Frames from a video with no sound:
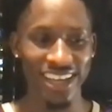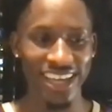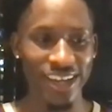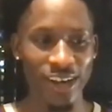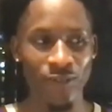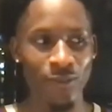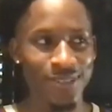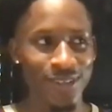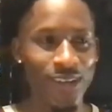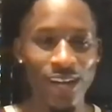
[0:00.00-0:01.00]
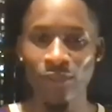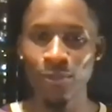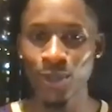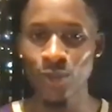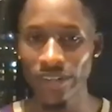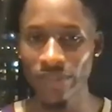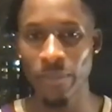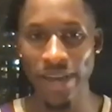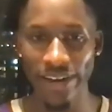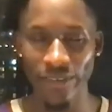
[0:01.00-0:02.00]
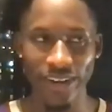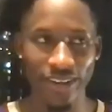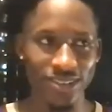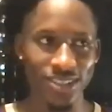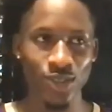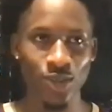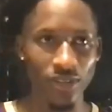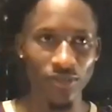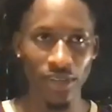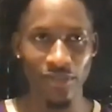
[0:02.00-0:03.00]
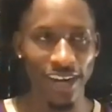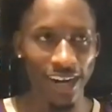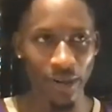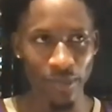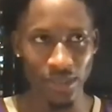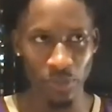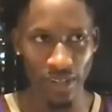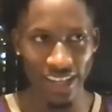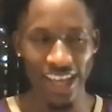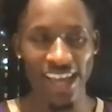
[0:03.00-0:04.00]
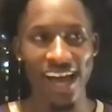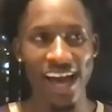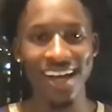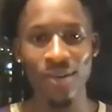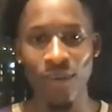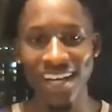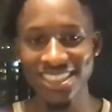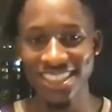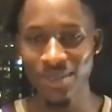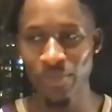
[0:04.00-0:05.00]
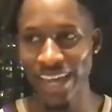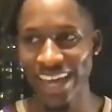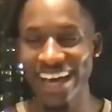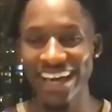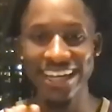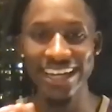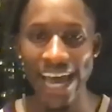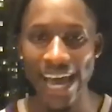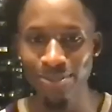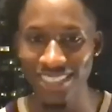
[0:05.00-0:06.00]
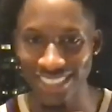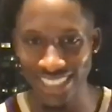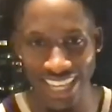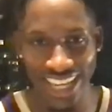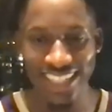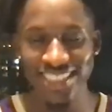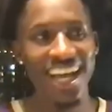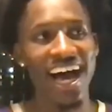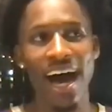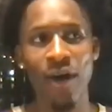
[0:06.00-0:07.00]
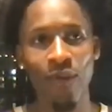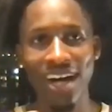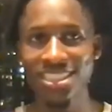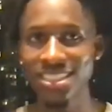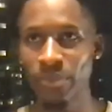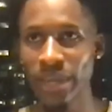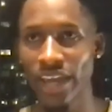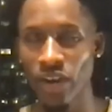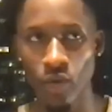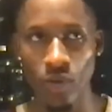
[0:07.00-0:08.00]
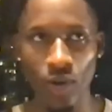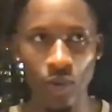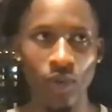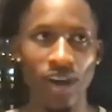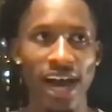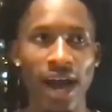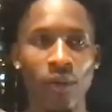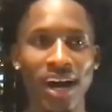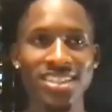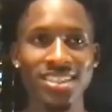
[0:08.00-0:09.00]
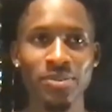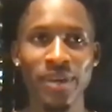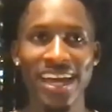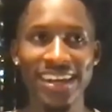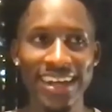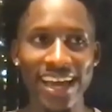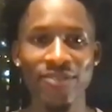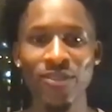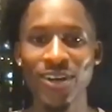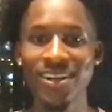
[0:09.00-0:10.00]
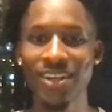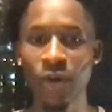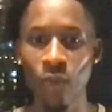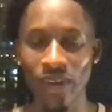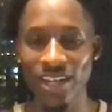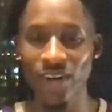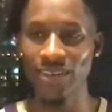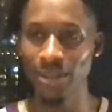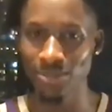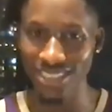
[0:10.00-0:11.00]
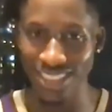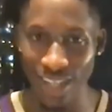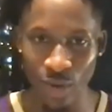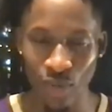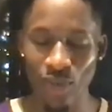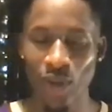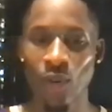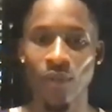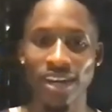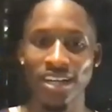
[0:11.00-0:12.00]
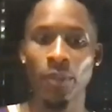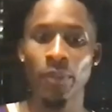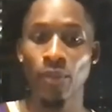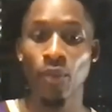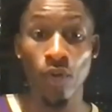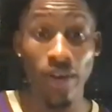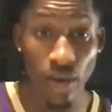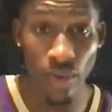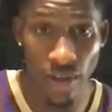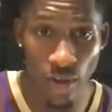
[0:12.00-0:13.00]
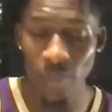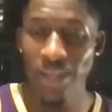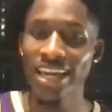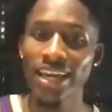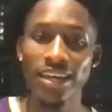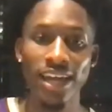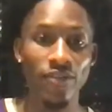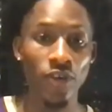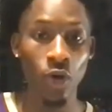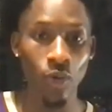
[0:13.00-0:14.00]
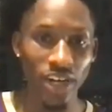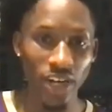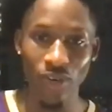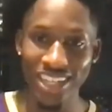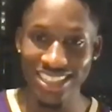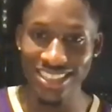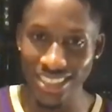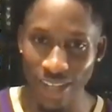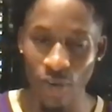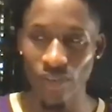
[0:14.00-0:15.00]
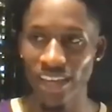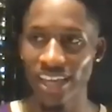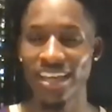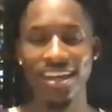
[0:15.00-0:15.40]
we come from two different backgrounds, two different environments, but I watched this man adapt to change. I watched this man grow. I watched this man never quit on himself. When other people quit on him, he never quit on himself. And,